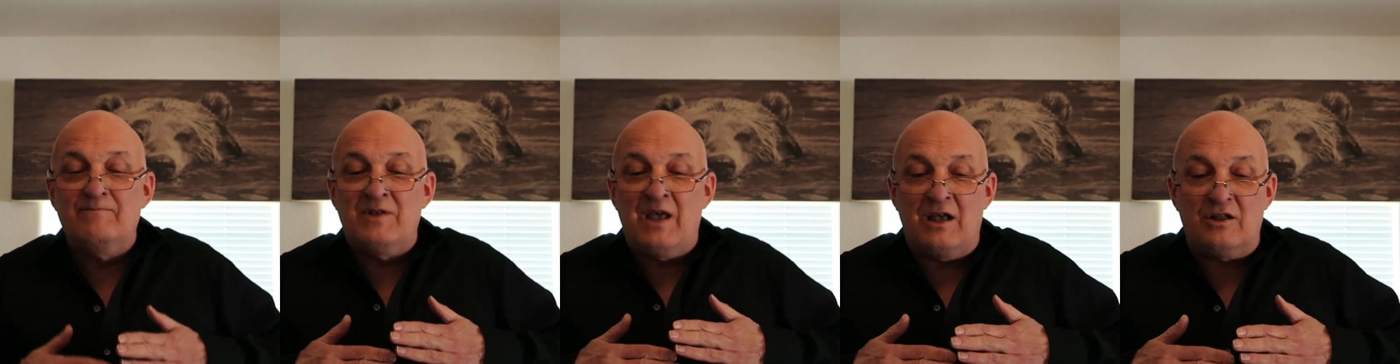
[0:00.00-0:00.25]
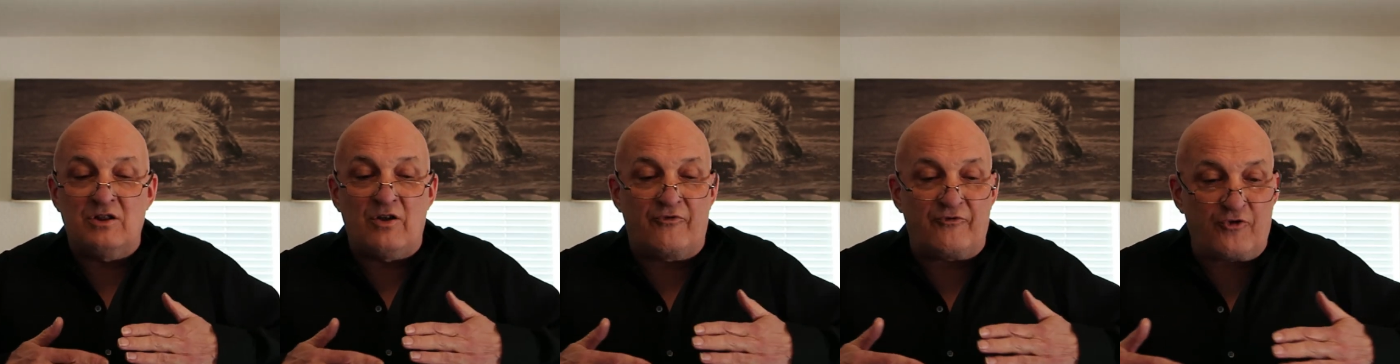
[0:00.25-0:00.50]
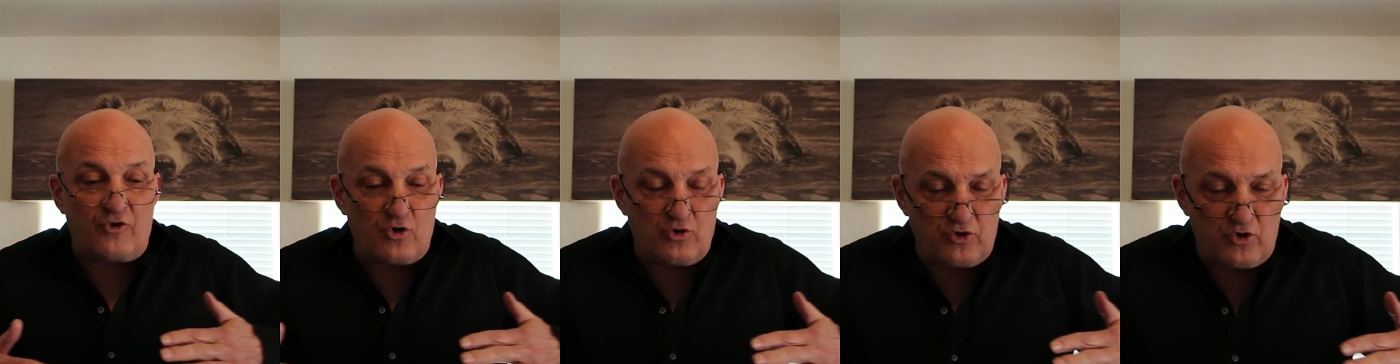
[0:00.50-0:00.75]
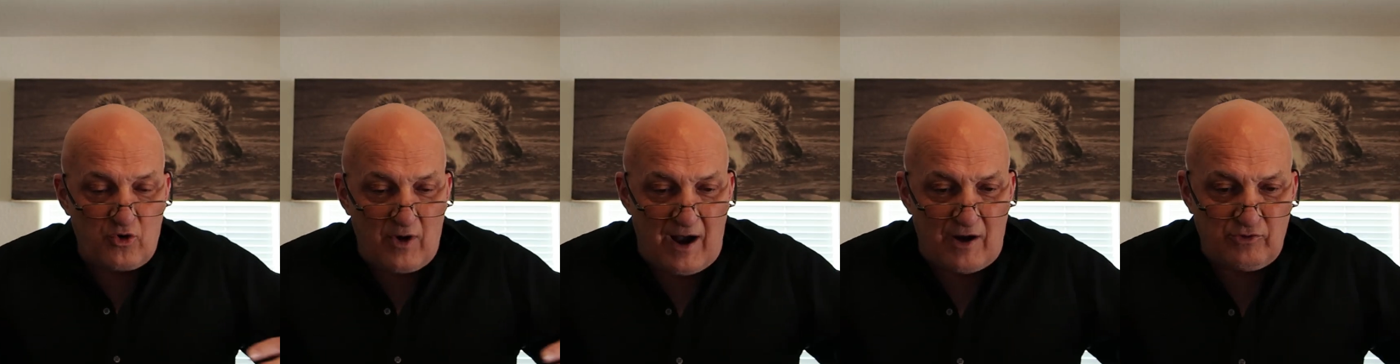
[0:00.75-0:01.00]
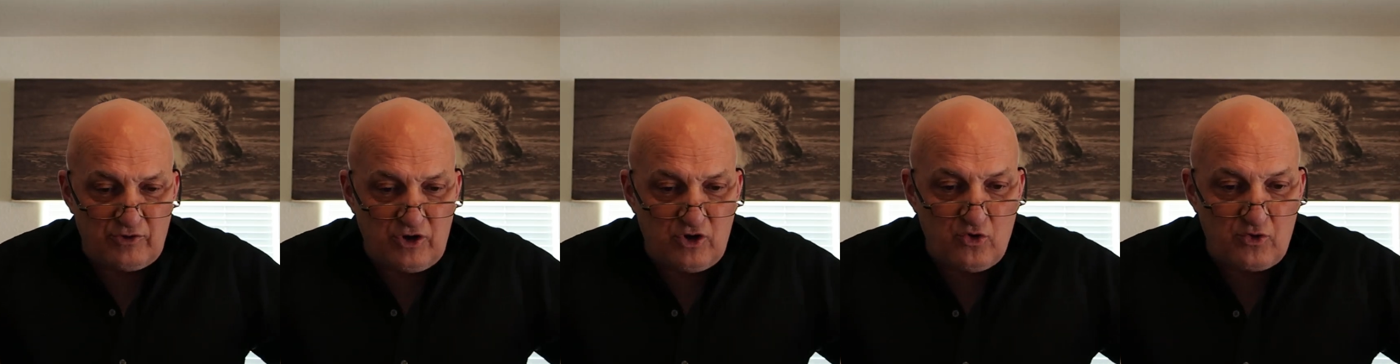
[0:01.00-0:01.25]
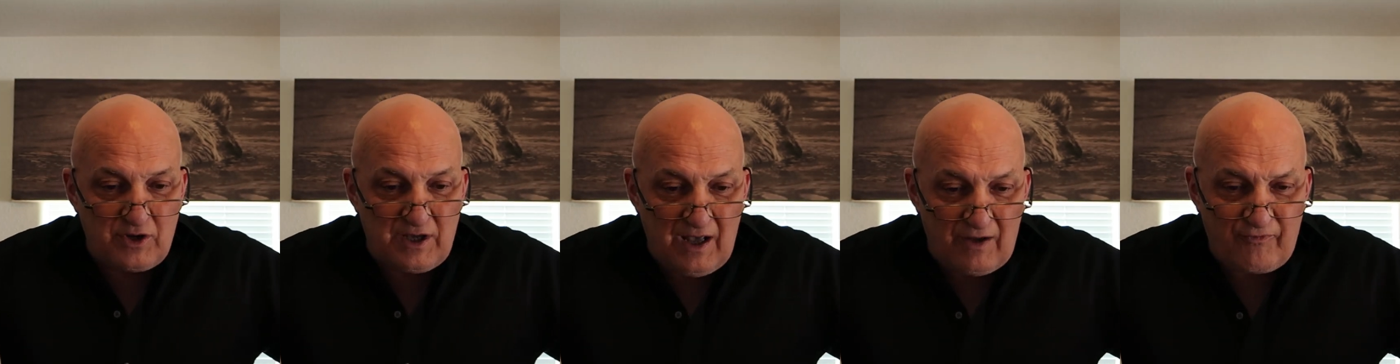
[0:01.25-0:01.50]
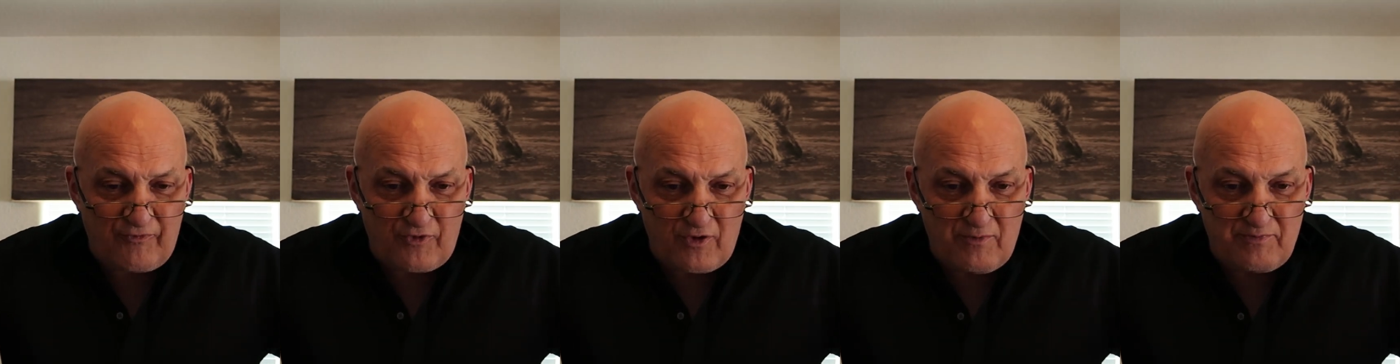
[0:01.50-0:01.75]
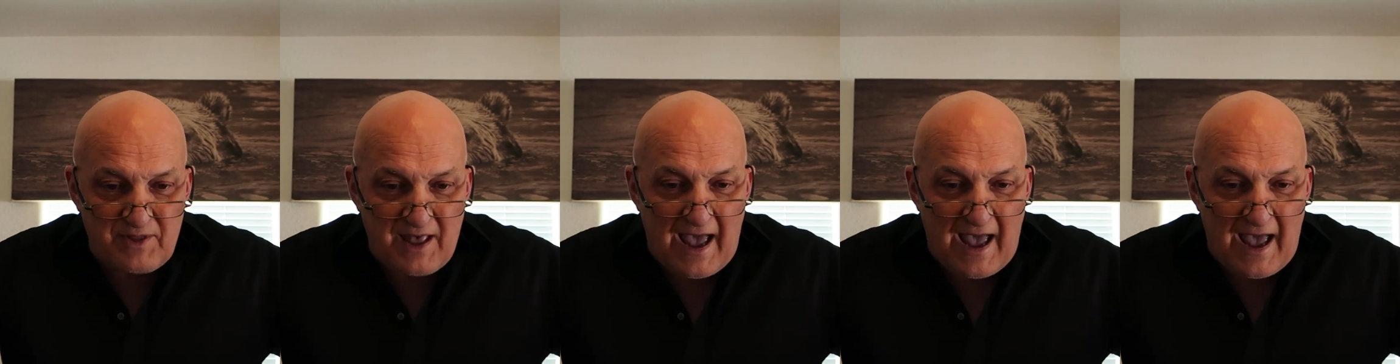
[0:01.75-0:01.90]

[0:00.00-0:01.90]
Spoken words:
And the further out you get from